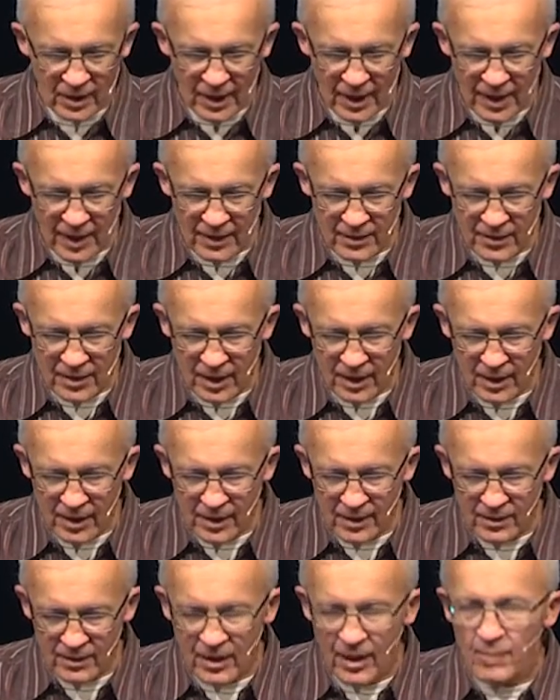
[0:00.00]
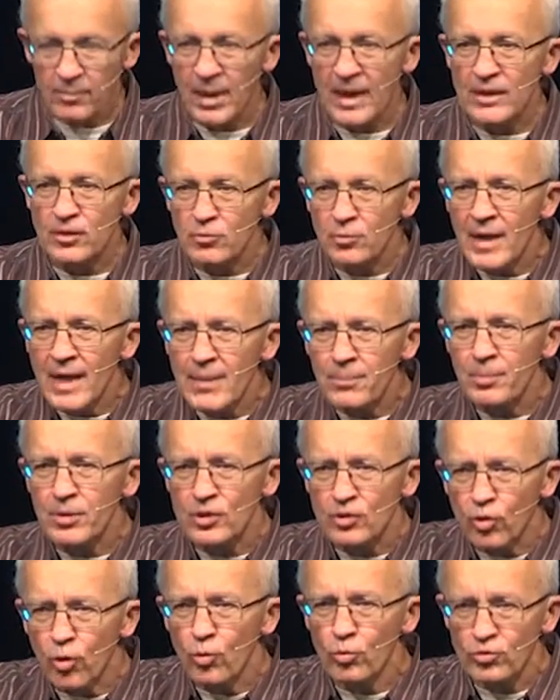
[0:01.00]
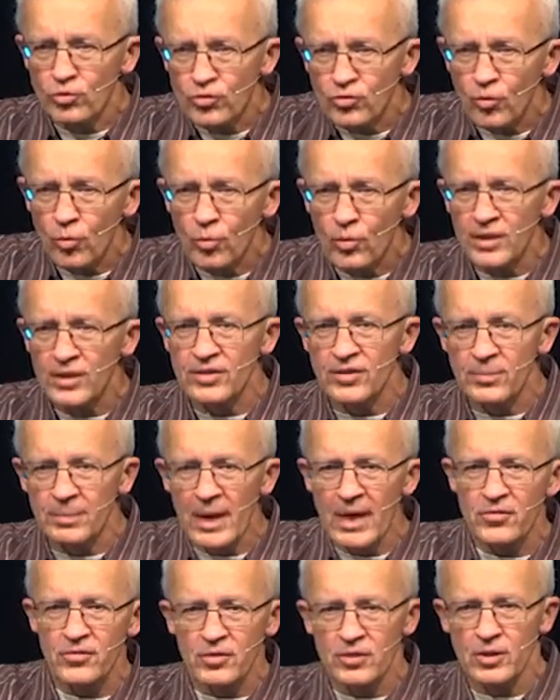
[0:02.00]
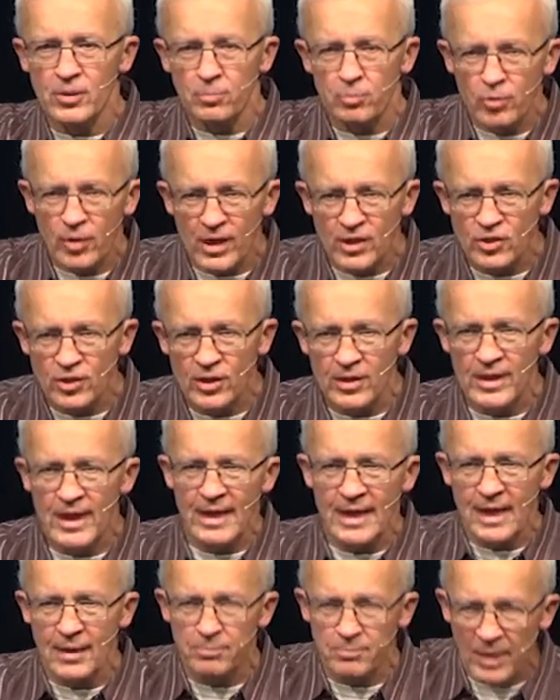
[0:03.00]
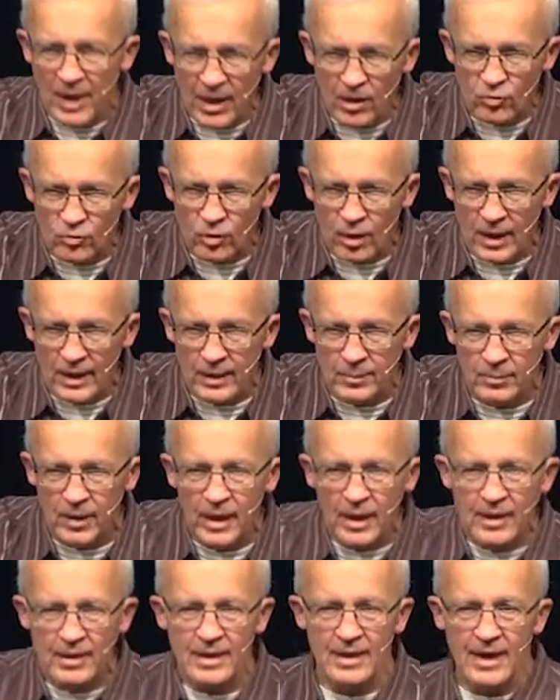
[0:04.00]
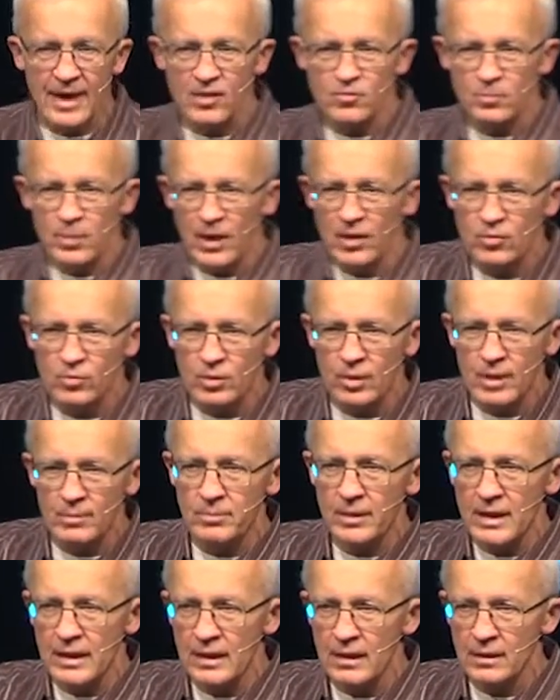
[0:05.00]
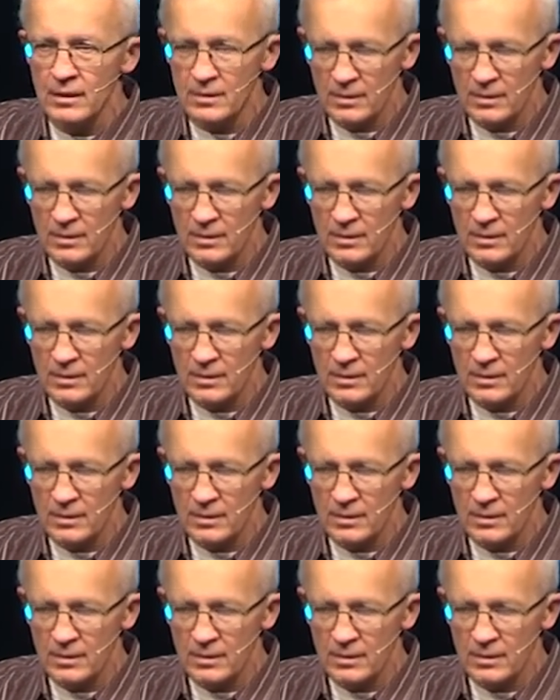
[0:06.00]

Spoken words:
And my grandpa told stories about the Depression that had power on him, that has power on me,